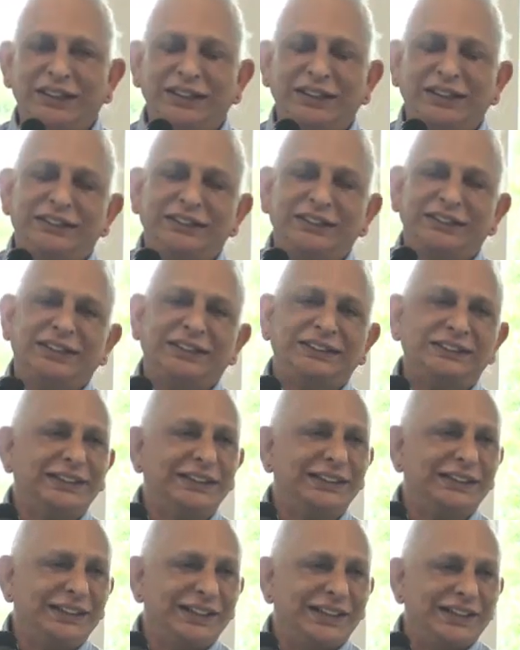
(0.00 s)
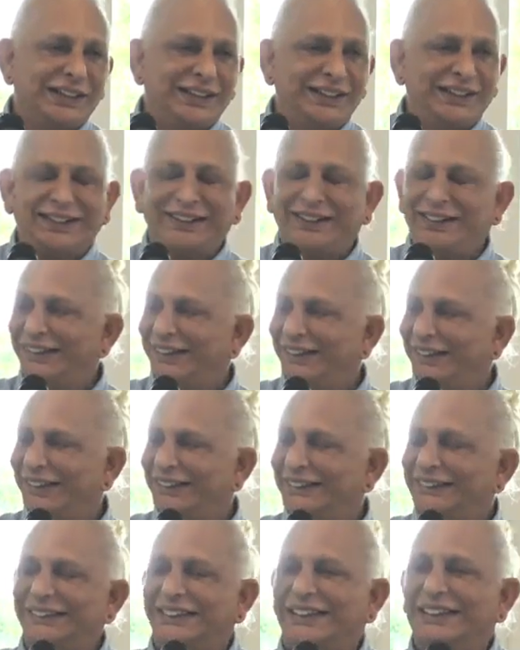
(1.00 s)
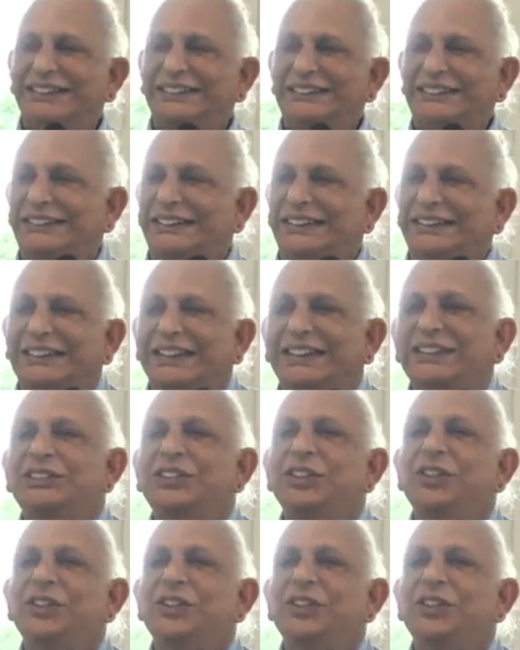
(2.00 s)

It's just that,